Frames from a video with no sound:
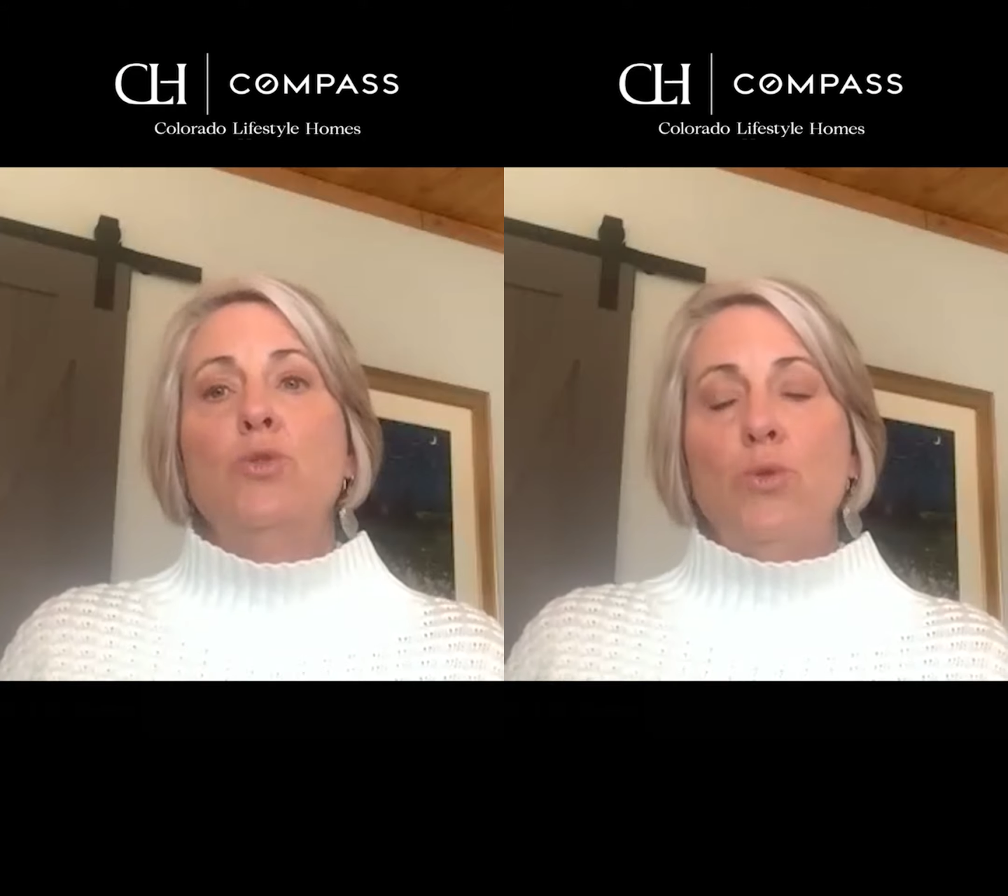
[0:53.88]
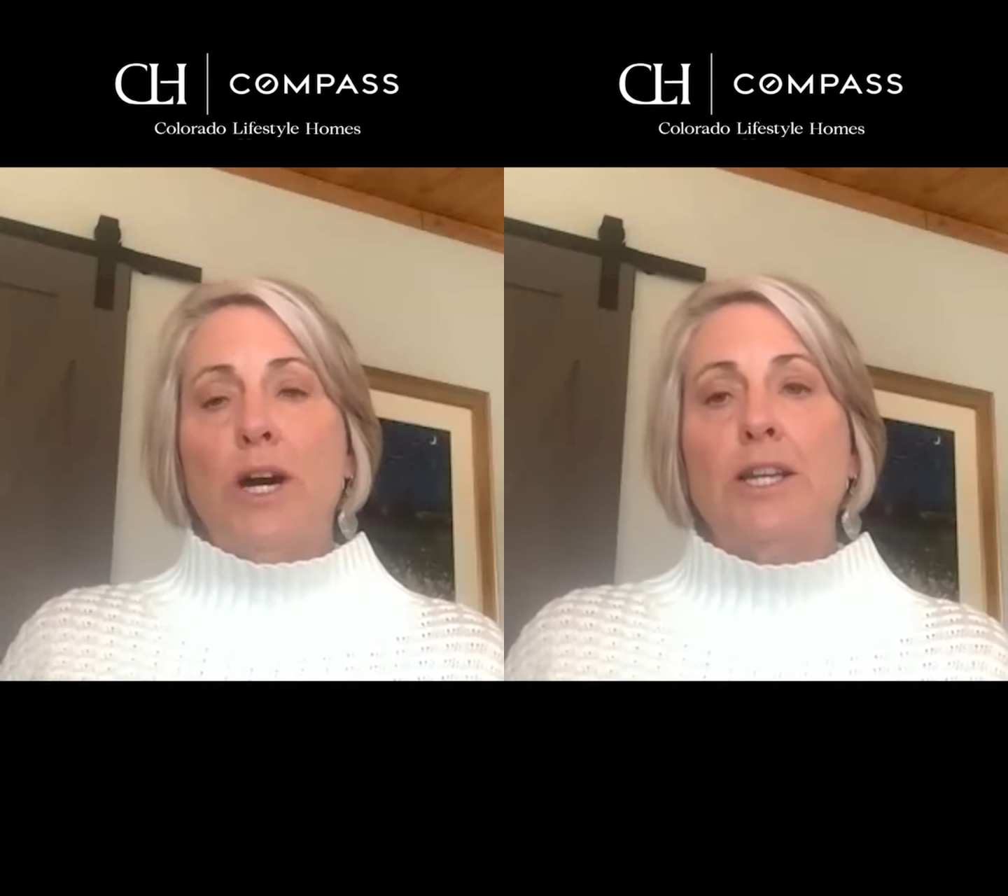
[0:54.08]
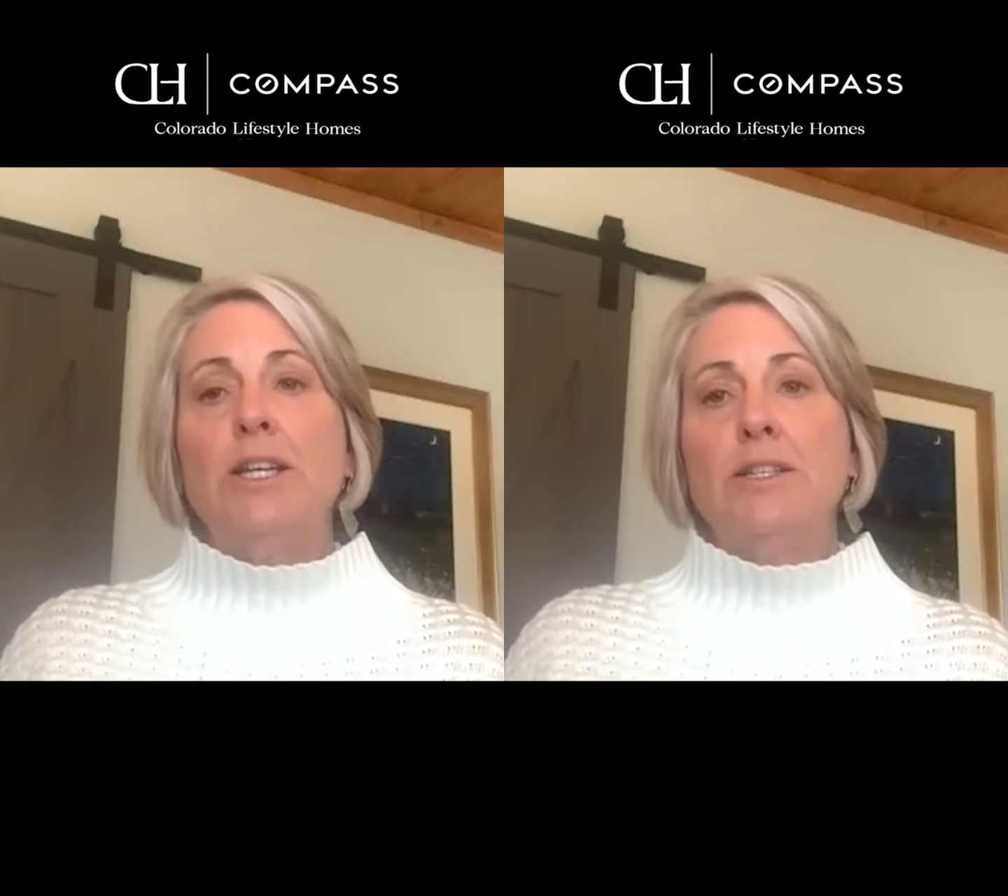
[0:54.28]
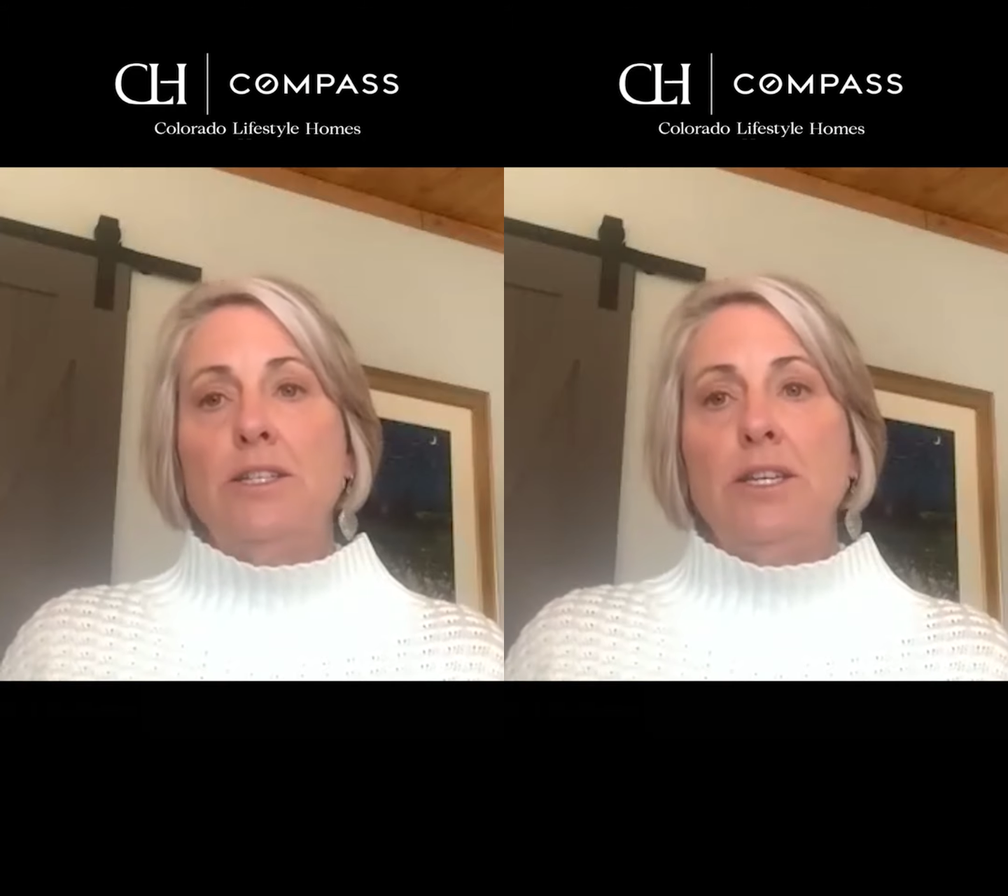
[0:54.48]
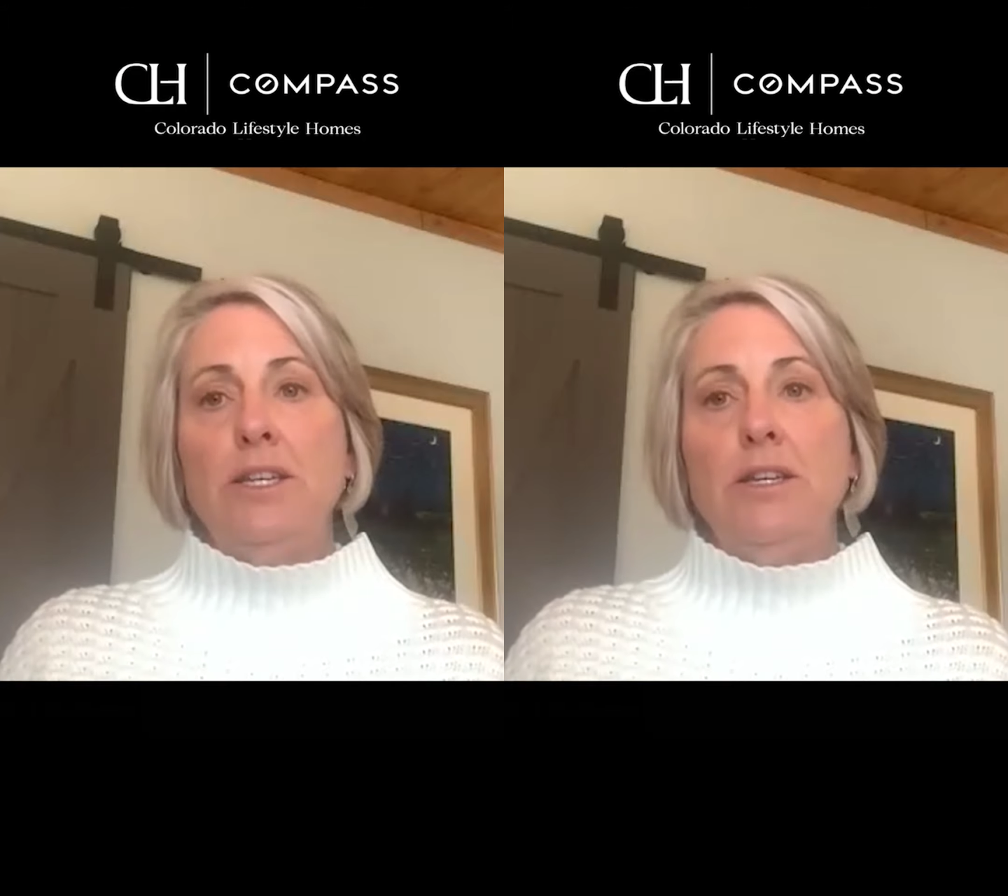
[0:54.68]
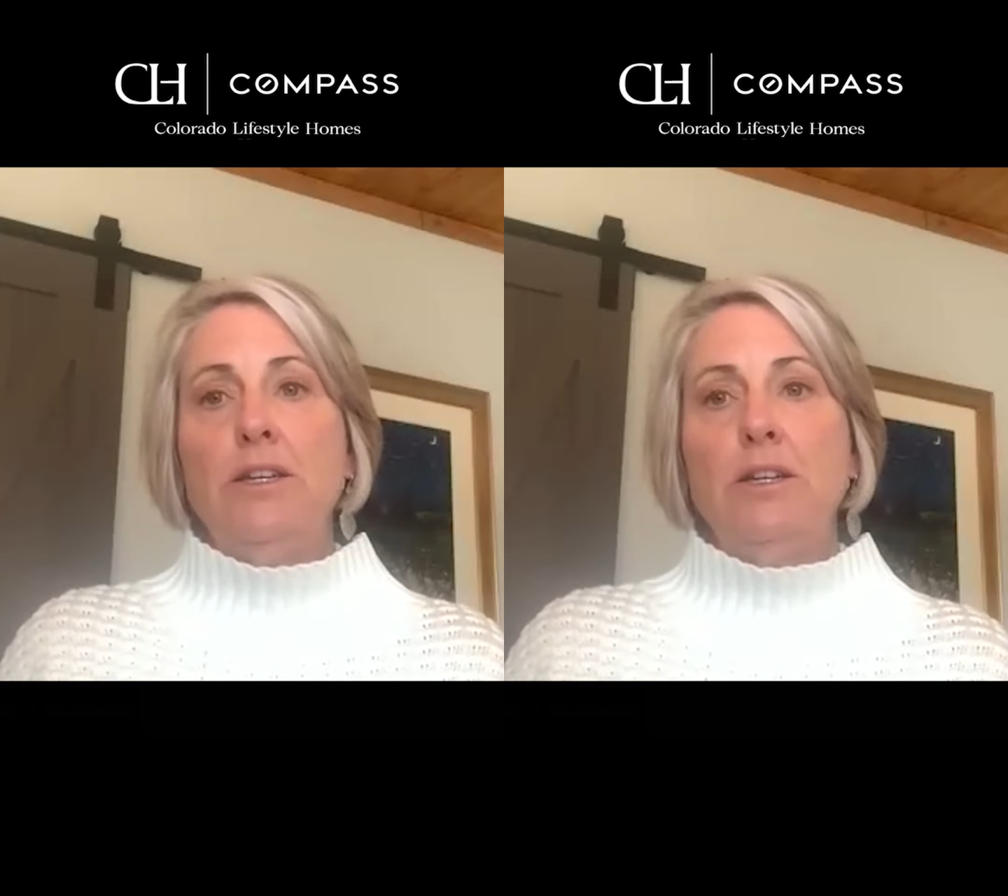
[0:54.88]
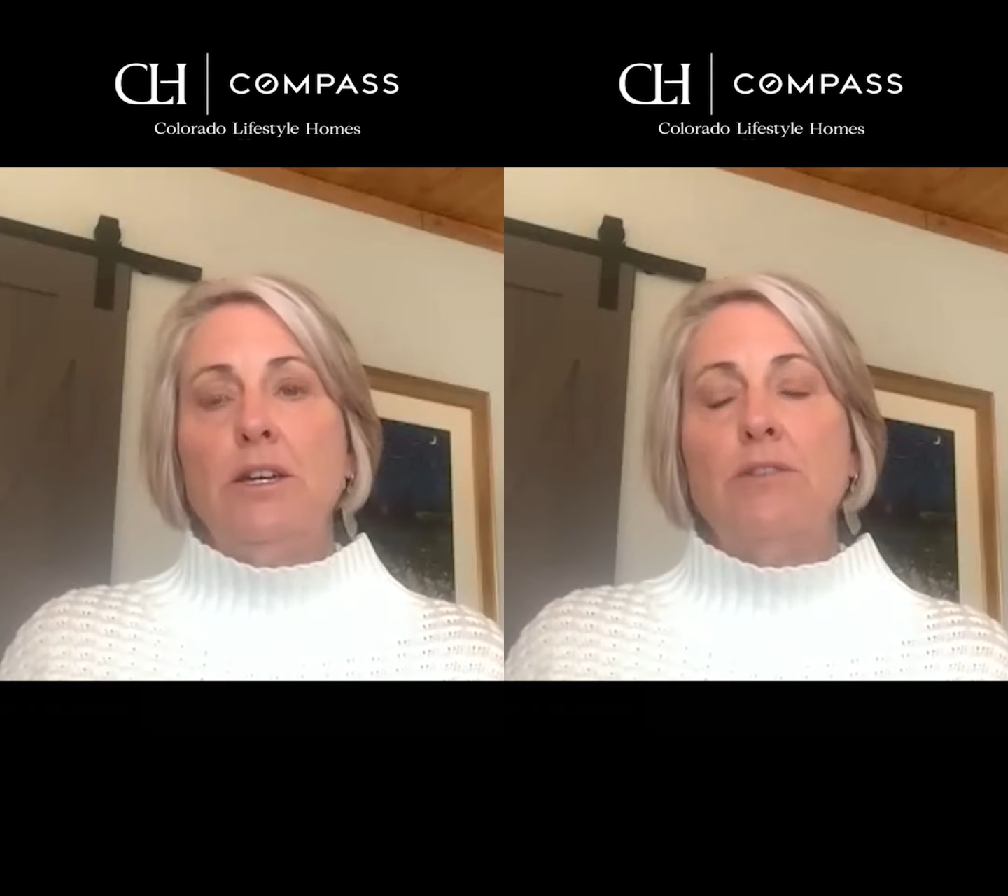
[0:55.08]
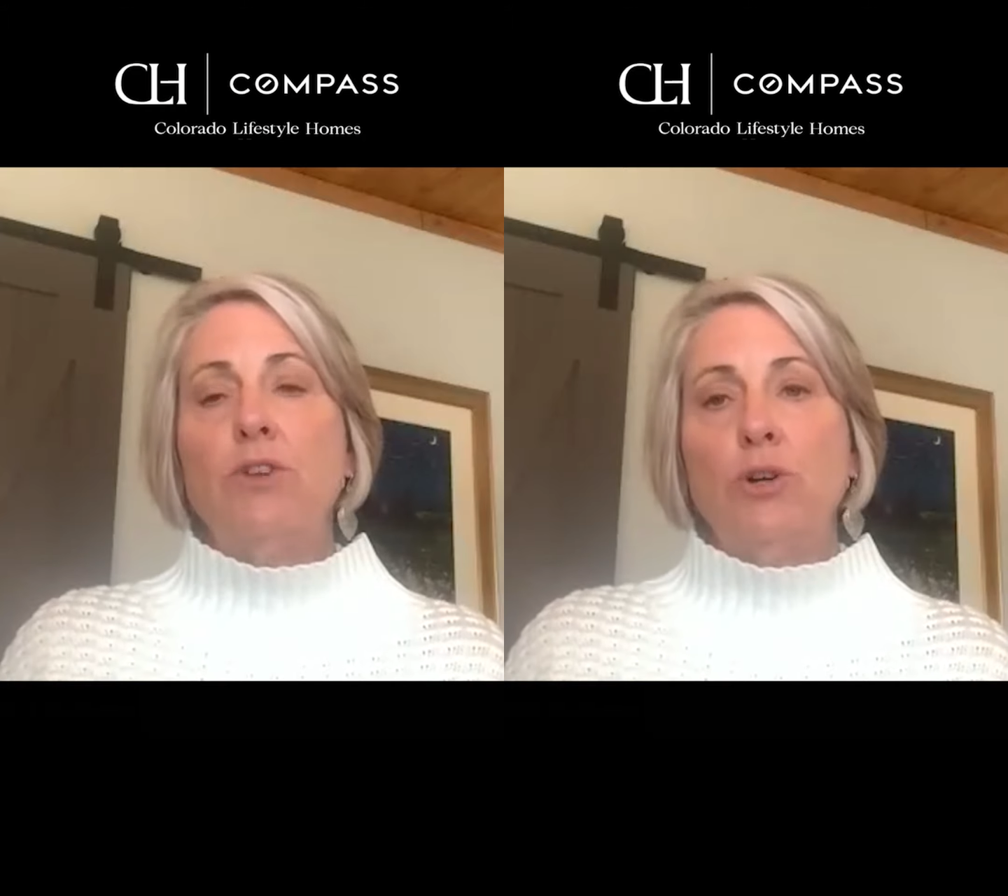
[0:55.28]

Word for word: quantity of